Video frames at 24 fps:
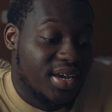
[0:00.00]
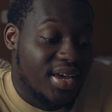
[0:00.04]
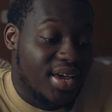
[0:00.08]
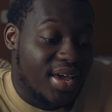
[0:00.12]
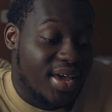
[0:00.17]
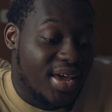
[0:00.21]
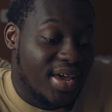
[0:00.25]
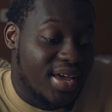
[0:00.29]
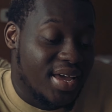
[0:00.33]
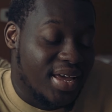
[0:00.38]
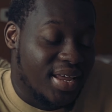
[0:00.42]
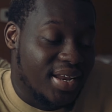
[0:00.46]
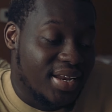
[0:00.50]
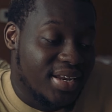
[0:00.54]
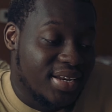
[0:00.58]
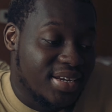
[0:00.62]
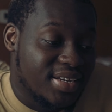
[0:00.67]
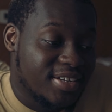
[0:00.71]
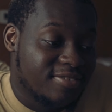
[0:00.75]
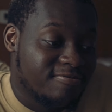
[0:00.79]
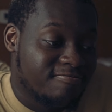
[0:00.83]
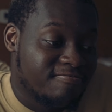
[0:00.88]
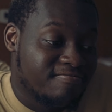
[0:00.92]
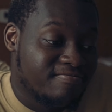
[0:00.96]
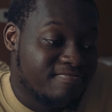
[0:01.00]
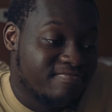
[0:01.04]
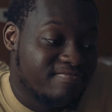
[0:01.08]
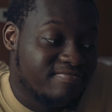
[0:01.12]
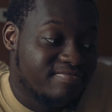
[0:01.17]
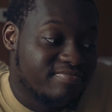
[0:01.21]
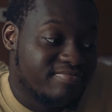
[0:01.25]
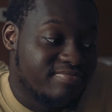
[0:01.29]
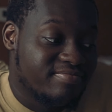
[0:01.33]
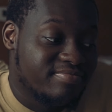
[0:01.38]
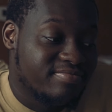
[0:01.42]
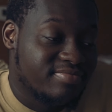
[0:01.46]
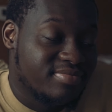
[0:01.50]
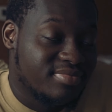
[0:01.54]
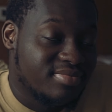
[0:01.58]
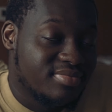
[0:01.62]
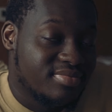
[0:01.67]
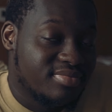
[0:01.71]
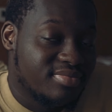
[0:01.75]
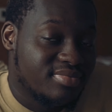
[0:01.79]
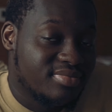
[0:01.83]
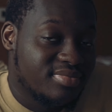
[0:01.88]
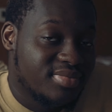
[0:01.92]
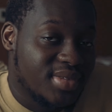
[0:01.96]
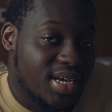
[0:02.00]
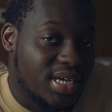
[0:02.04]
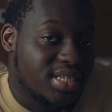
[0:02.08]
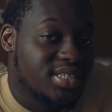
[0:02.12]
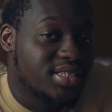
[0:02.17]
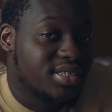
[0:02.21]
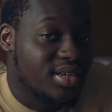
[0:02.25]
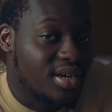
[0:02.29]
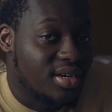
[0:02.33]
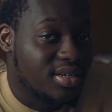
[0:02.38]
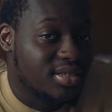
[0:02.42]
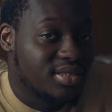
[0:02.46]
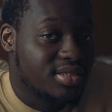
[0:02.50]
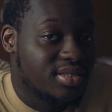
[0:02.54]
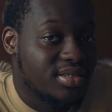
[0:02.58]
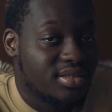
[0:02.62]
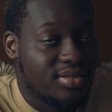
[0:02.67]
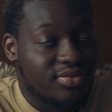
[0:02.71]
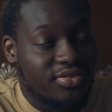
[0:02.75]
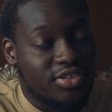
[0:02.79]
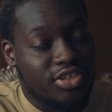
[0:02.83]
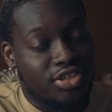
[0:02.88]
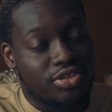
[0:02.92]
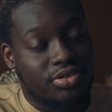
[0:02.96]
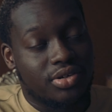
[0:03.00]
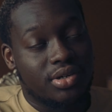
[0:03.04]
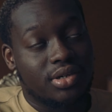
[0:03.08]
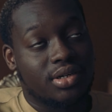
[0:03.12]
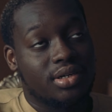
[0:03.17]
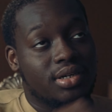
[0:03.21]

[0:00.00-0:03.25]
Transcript: and that sucks for sure.